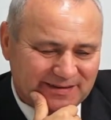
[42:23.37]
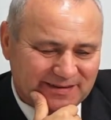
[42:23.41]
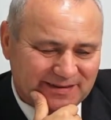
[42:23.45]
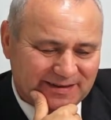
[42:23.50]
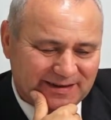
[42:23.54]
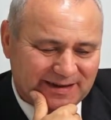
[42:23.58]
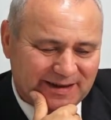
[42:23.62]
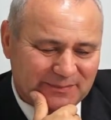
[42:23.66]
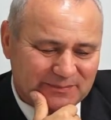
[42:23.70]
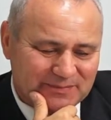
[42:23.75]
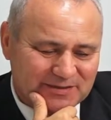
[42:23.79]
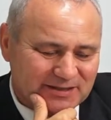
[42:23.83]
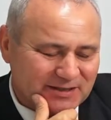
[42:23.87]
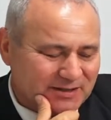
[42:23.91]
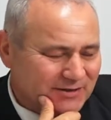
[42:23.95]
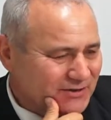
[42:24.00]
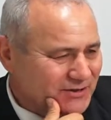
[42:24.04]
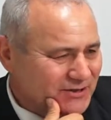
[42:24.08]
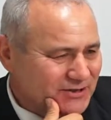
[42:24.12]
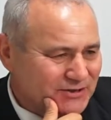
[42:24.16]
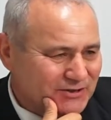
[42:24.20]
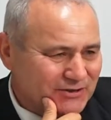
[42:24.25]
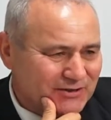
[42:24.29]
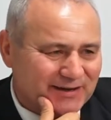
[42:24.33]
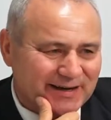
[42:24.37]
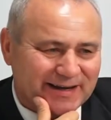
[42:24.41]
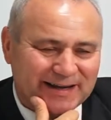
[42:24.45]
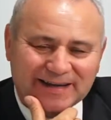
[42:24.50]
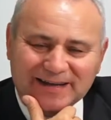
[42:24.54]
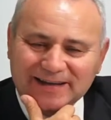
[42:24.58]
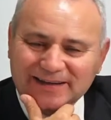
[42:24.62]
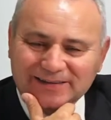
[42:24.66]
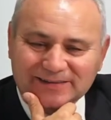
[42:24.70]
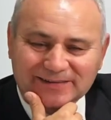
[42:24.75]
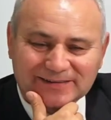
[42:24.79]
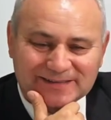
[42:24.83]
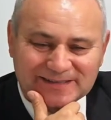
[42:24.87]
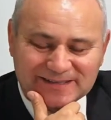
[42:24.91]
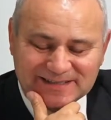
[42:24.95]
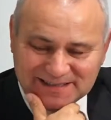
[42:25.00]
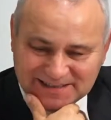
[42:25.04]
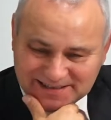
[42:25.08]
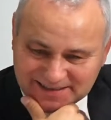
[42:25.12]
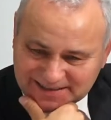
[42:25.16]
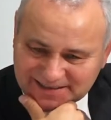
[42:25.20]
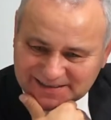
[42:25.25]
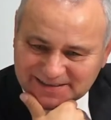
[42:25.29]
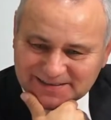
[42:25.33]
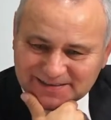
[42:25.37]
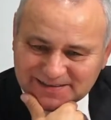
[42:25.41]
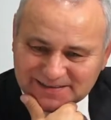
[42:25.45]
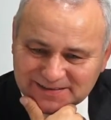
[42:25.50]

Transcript: And I'm so sorry I cannot see